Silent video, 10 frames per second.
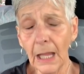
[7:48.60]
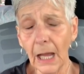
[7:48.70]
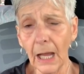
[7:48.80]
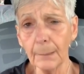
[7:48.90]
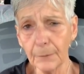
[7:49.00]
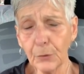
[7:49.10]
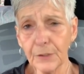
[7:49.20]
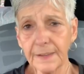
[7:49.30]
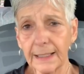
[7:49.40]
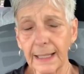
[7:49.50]
of
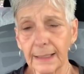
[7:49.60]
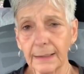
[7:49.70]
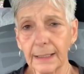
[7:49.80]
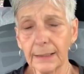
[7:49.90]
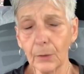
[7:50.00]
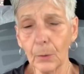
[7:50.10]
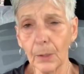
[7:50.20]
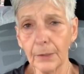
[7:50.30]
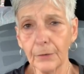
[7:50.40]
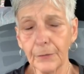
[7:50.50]
course, I can't let it go
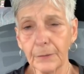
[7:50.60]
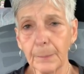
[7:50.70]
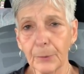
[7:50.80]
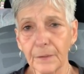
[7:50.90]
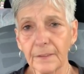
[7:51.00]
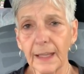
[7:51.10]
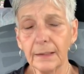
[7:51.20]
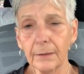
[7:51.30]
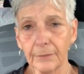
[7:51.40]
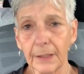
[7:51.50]
under
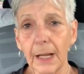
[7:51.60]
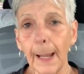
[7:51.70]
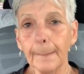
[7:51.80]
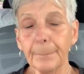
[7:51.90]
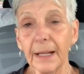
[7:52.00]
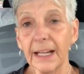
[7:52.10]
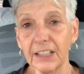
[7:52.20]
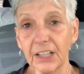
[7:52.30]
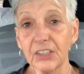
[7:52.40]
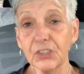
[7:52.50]
50% of it, but
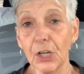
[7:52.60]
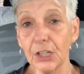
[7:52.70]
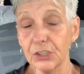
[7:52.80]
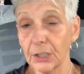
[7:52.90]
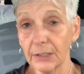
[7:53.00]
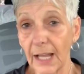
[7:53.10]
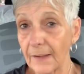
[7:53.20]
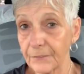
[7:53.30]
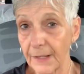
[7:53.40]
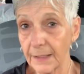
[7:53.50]
it does charge a
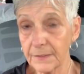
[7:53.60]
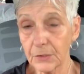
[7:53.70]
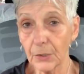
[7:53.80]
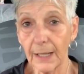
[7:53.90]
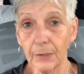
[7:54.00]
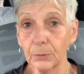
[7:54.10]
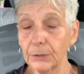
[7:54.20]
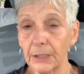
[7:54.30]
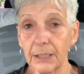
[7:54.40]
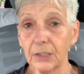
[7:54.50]
lot faster. I
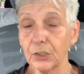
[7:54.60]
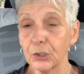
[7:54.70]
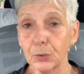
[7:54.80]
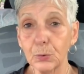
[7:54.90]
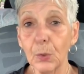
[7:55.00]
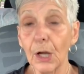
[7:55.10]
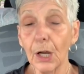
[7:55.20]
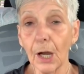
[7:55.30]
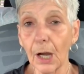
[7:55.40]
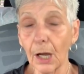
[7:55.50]
don't need to
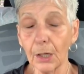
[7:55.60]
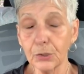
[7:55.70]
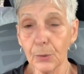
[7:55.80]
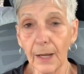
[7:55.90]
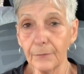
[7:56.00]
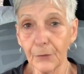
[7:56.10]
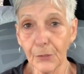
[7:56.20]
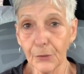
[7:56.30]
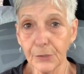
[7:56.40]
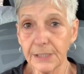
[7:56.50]
drive for
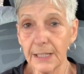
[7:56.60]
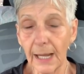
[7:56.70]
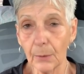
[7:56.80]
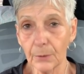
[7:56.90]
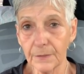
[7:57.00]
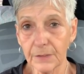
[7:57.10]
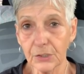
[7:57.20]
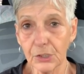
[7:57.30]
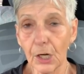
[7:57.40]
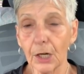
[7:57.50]
13 hours to
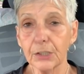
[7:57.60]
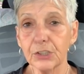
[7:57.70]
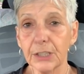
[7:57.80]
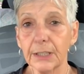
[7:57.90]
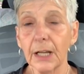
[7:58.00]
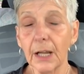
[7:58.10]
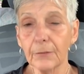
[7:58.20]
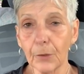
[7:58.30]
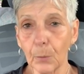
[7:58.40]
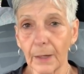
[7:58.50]
charge it.
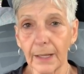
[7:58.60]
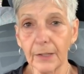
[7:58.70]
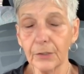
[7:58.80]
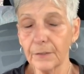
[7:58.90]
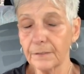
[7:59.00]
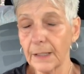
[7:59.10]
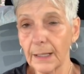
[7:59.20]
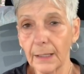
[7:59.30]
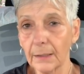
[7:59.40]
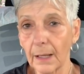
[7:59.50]
For what I
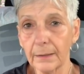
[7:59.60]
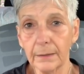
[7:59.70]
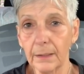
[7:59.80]
understand, I can